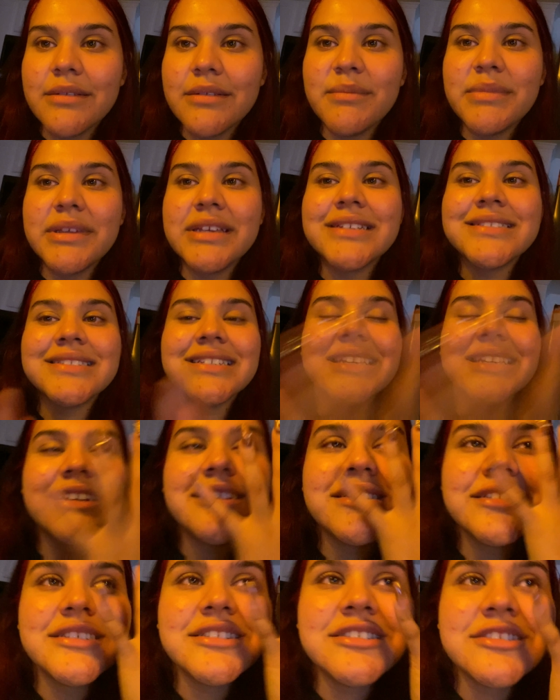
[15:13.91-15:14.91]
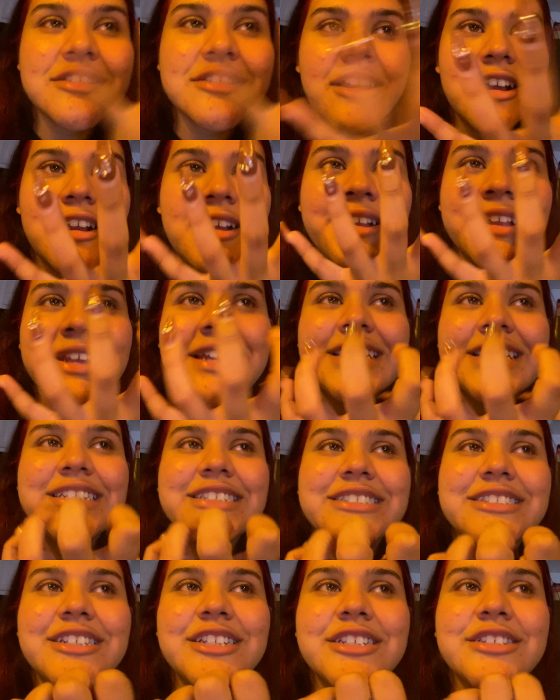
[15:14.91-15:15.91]
because I hear this song and
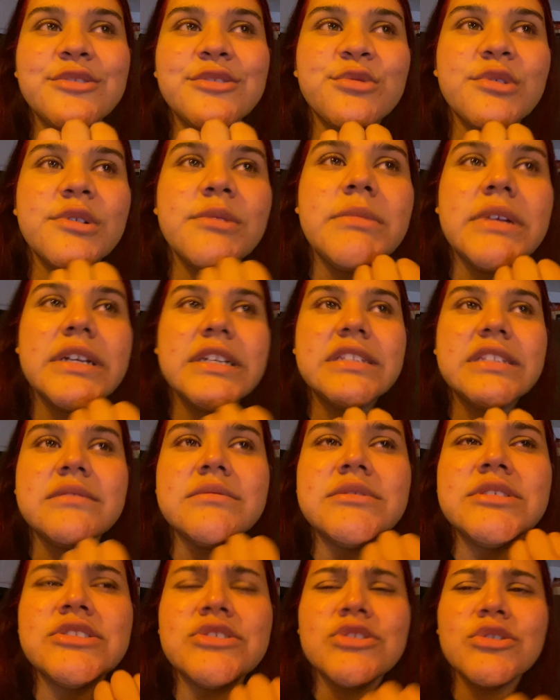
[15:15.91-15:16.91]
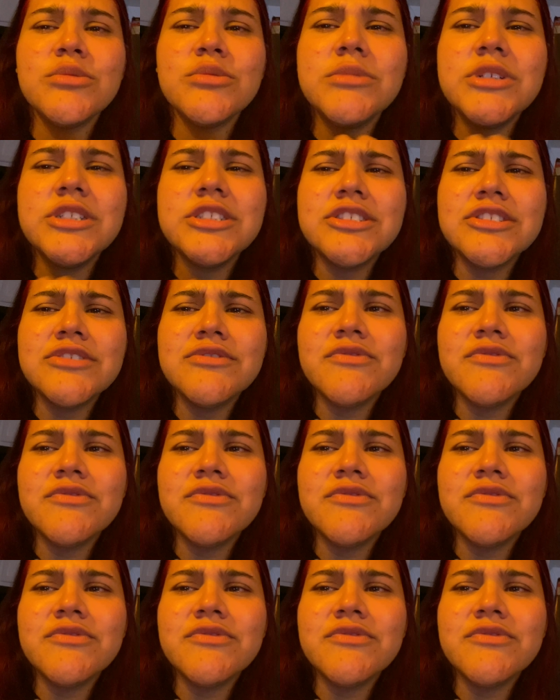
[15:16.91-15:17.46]
it just reminds me so much of